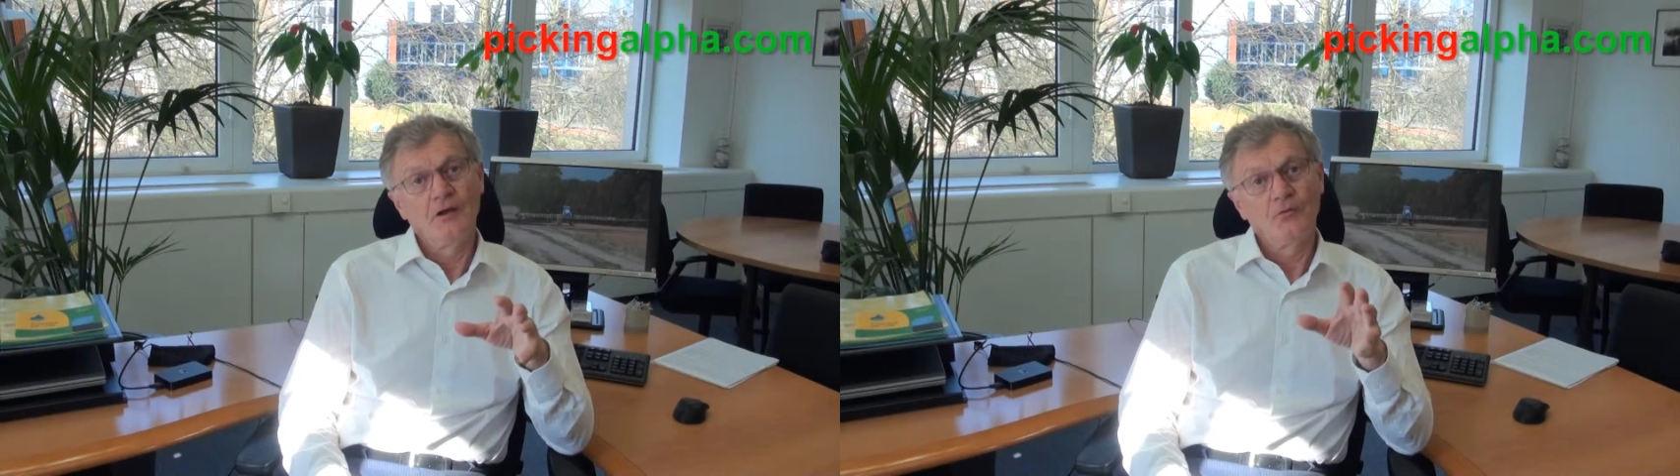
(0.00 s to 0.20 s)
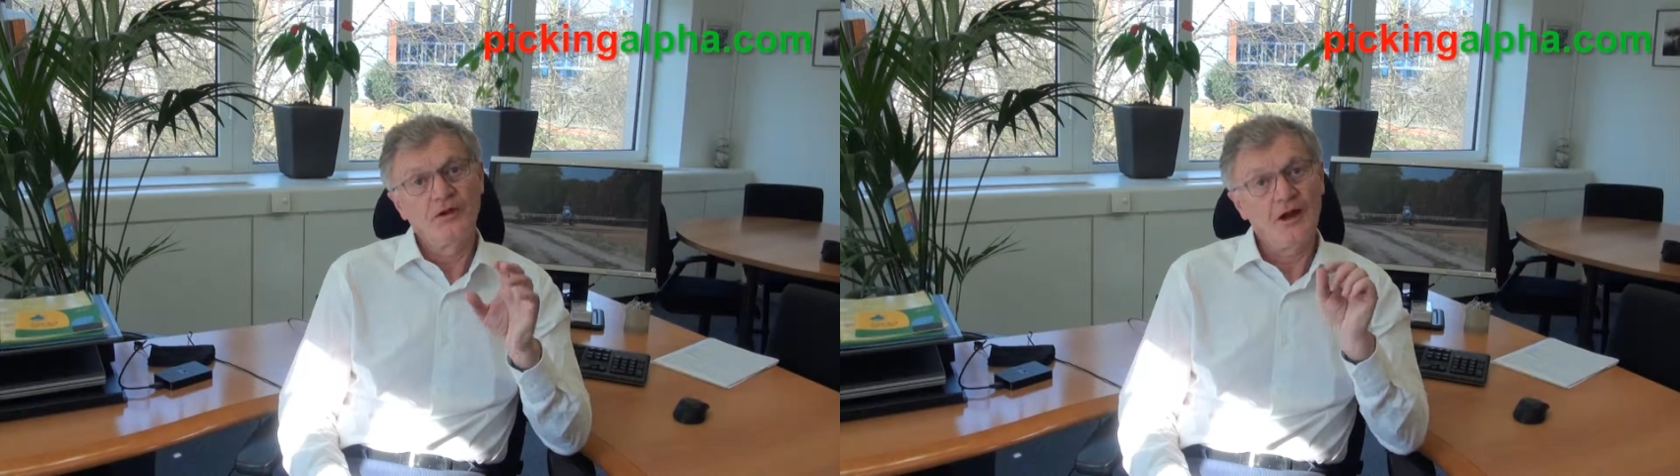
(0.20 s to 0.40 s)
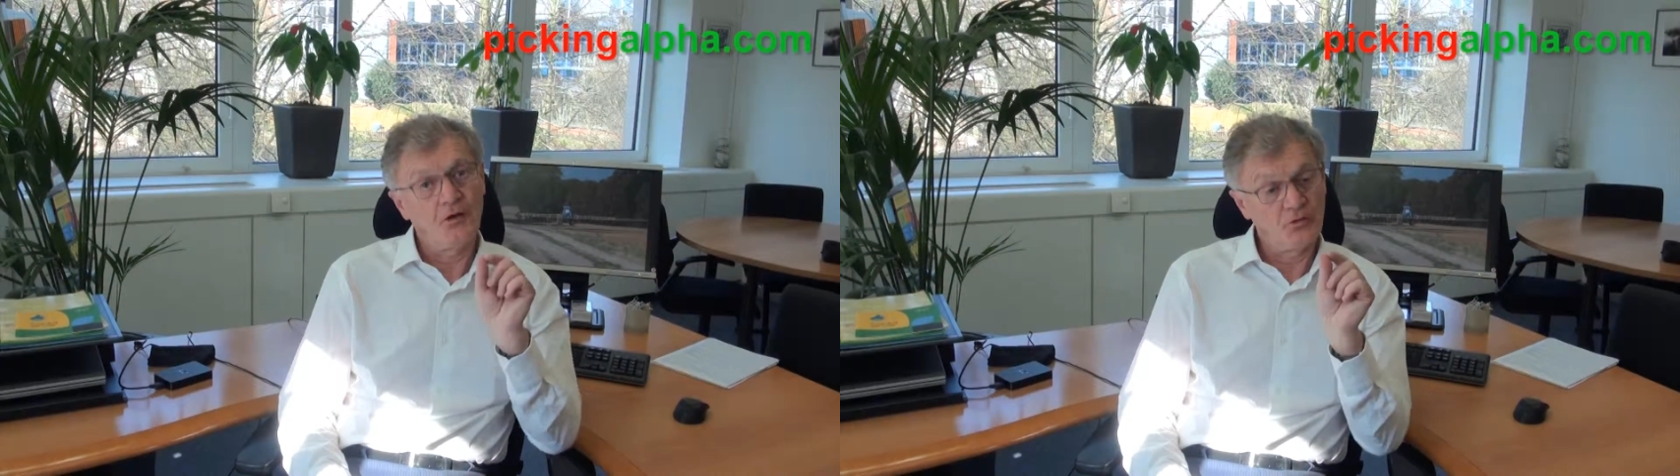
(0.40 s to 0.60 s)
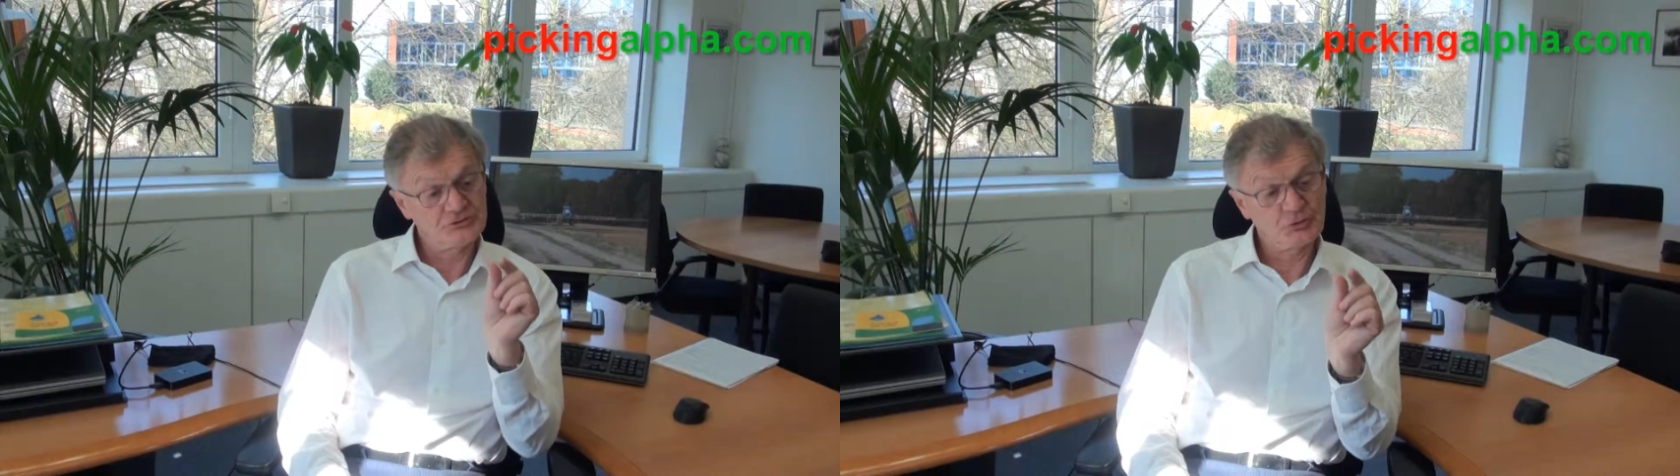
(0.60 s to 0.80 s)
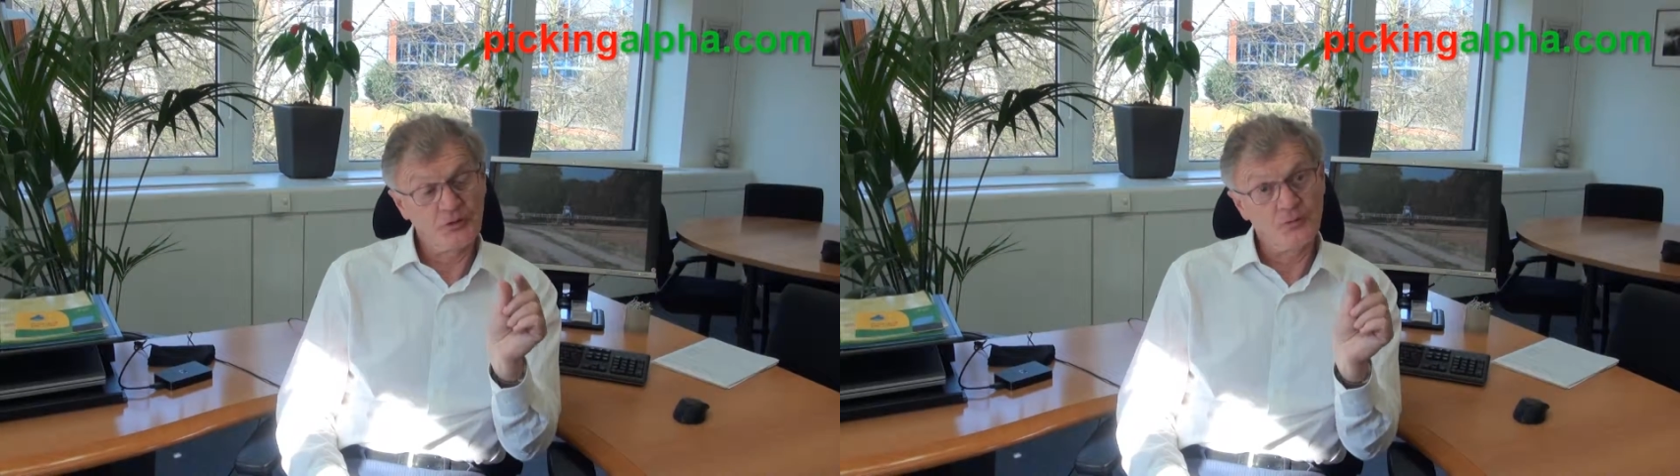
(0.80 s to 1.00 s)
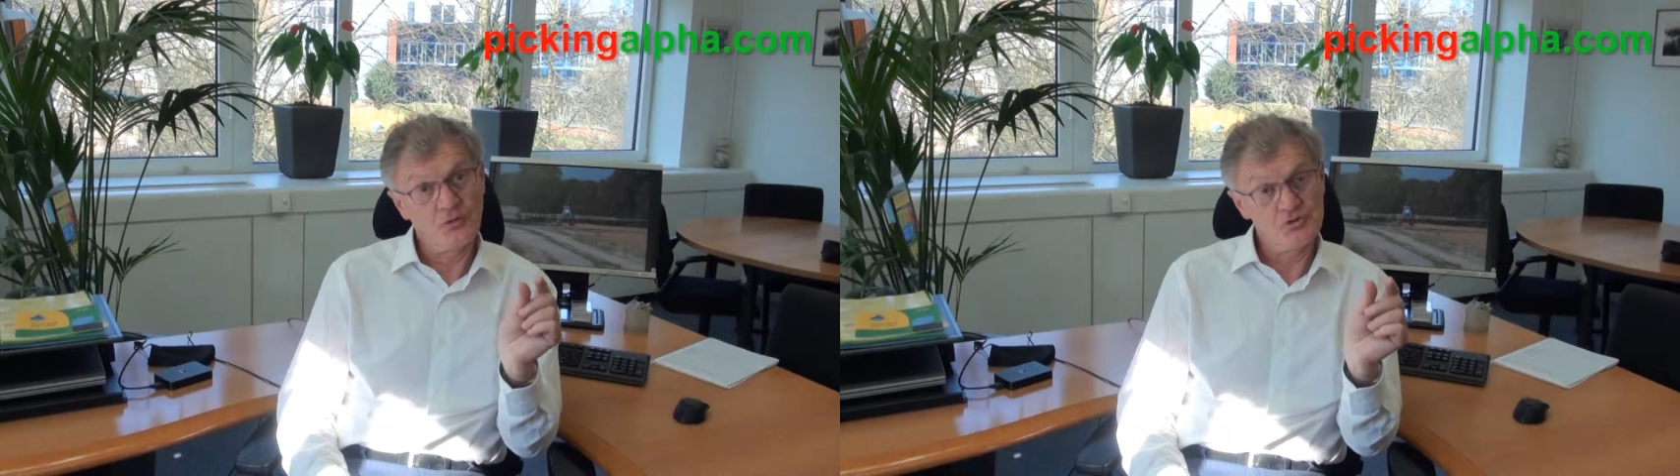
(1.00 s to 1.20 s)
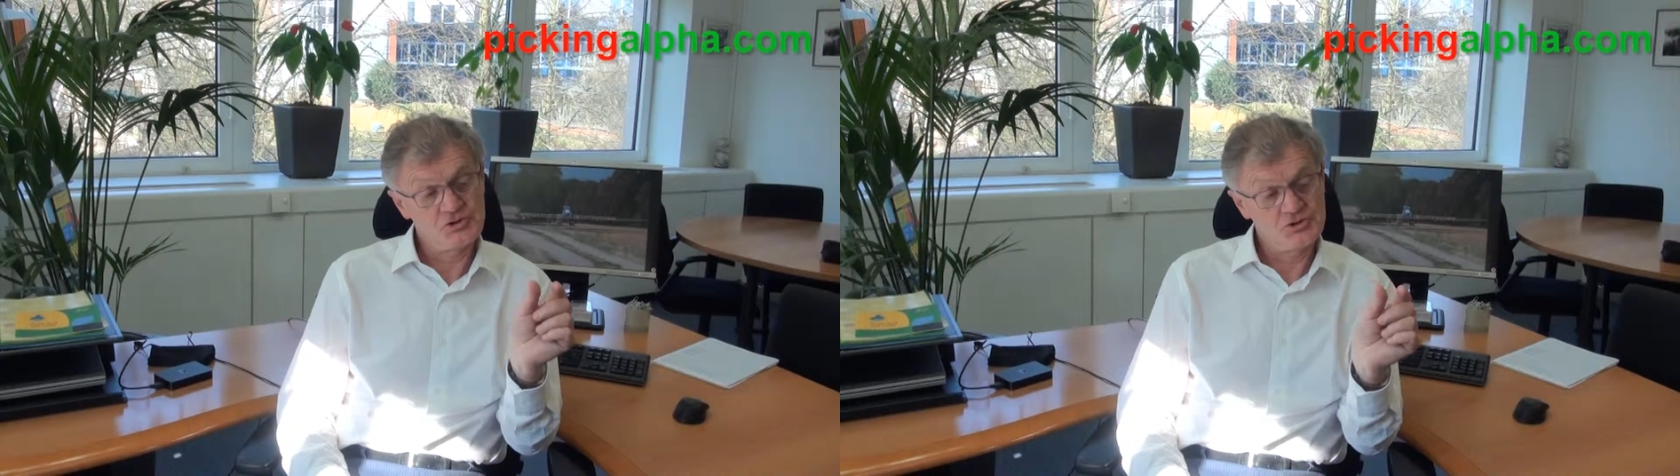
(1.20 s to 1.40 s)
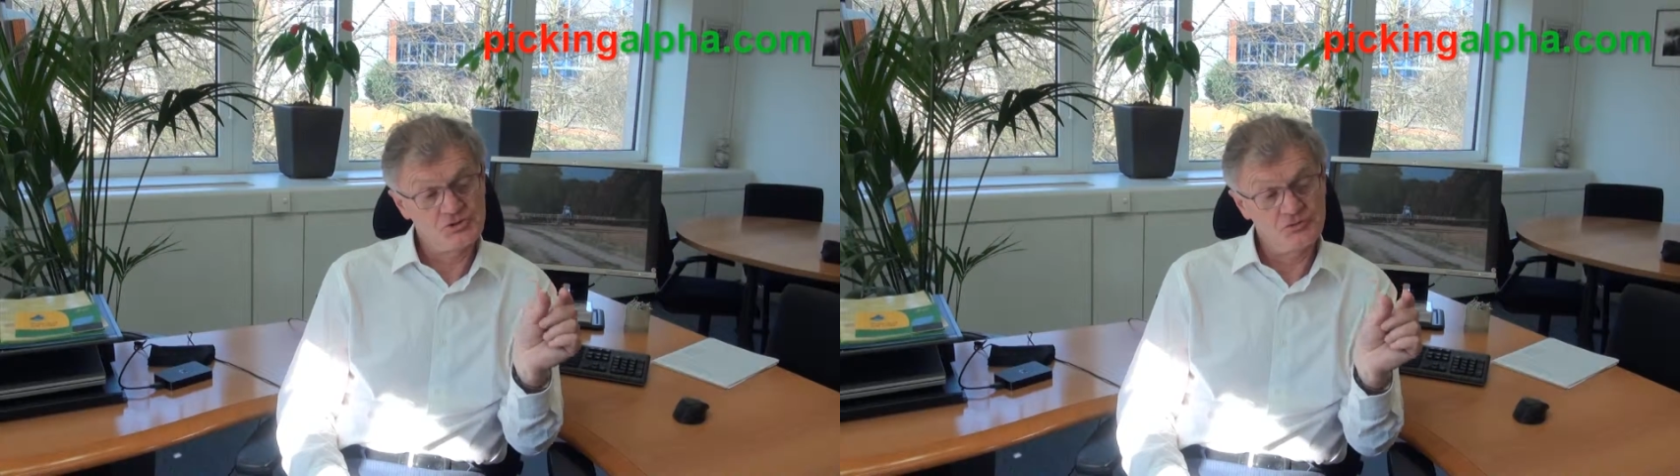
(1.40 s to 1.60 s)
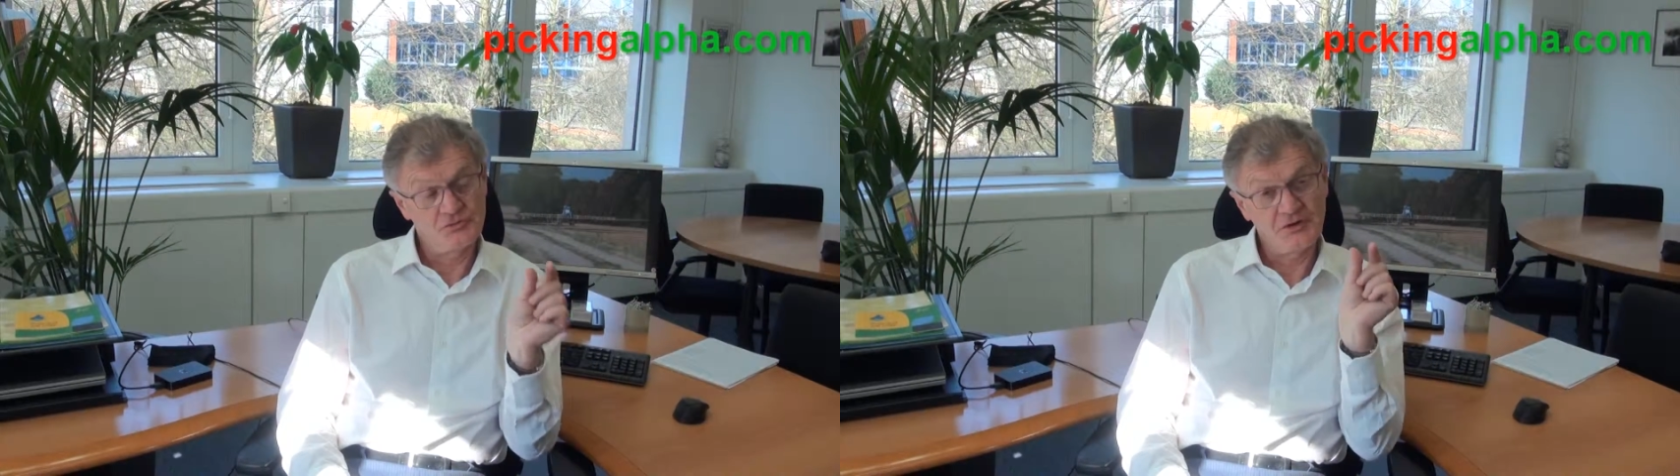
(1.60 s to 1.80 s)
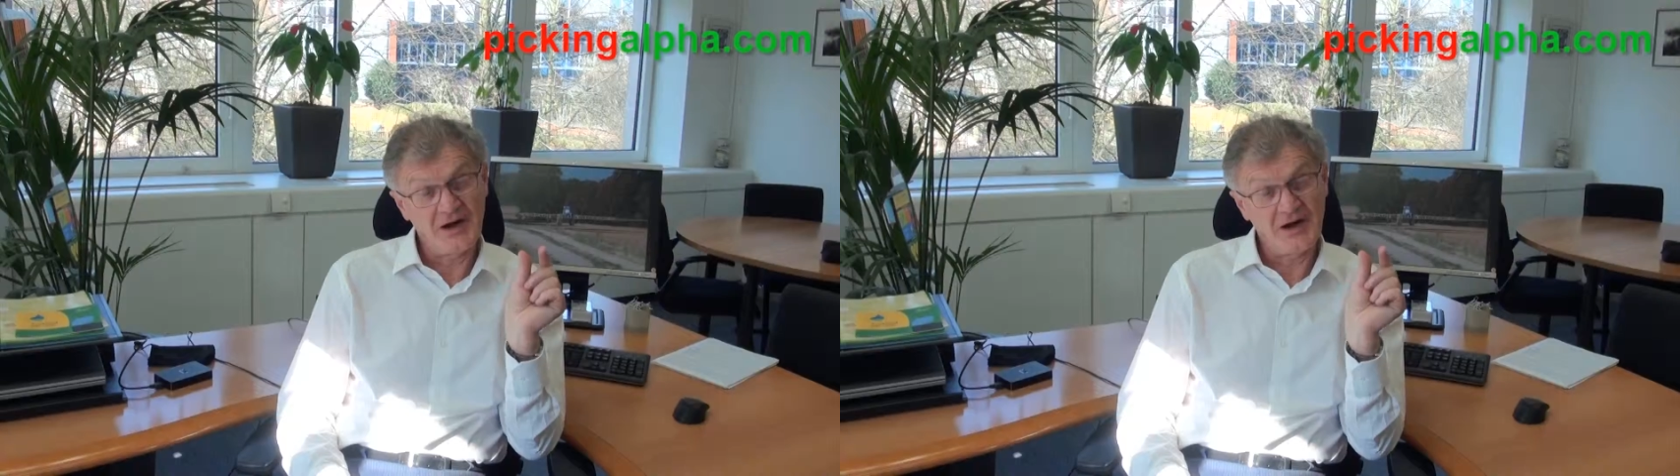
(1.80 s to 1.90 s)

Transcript: we are also able to